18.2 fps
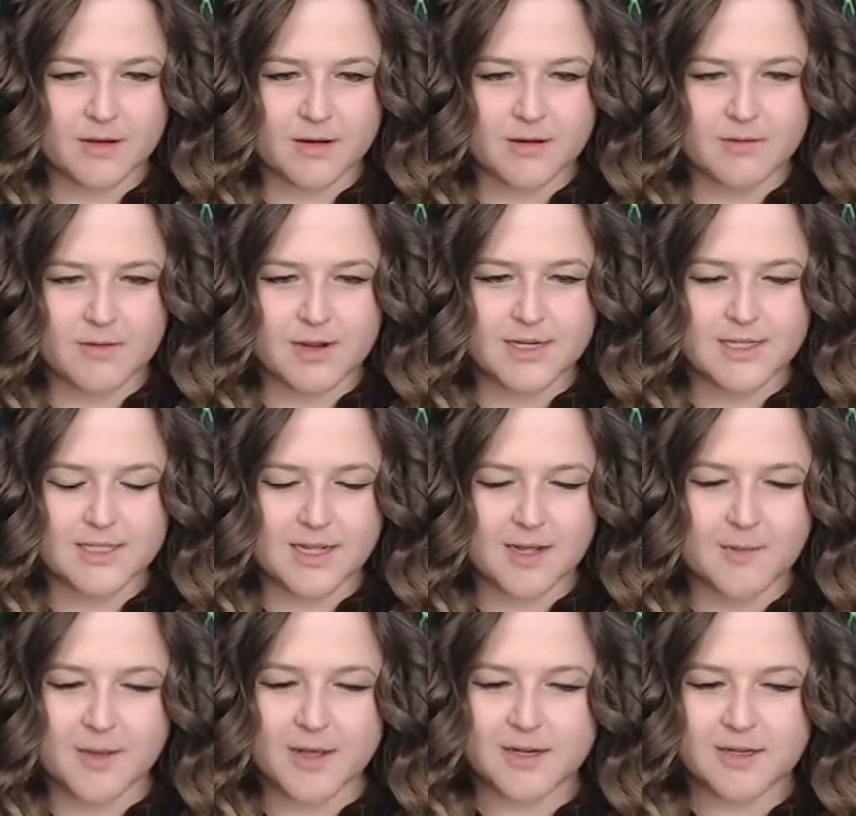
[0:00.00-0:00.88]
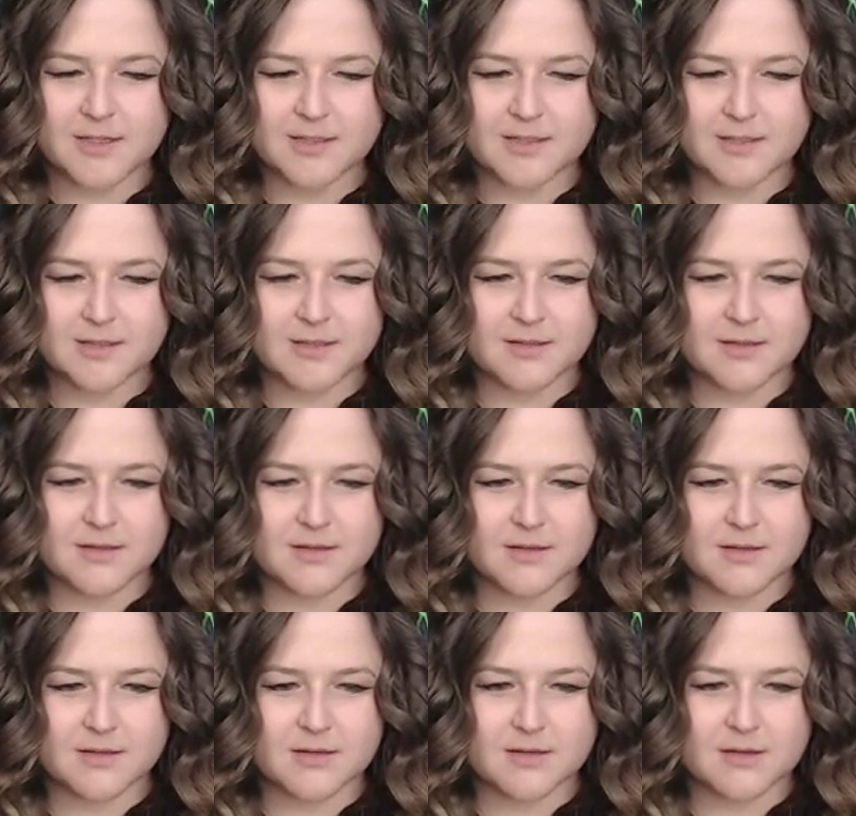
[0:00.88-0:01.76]
Why is Cuphead on?
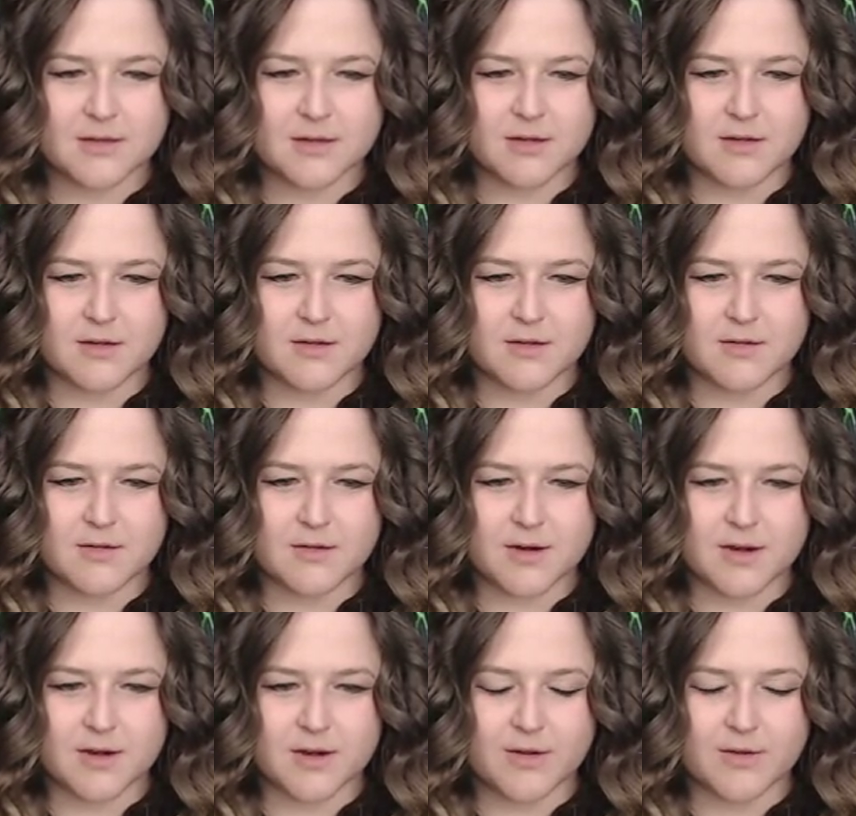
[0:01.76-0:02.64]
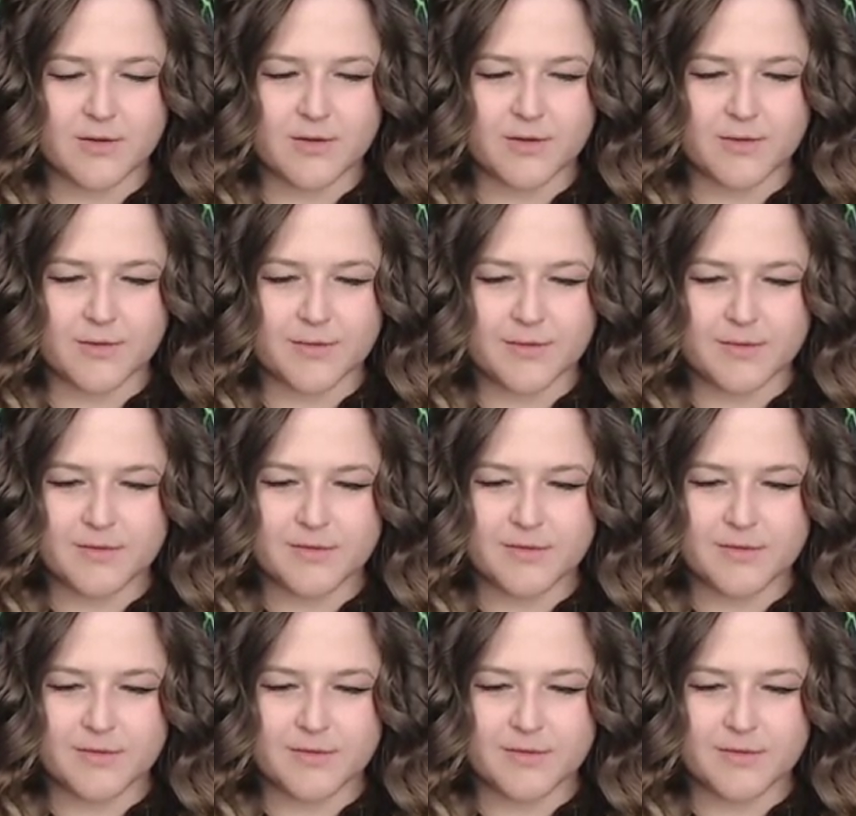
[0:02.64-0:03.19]
Oh no.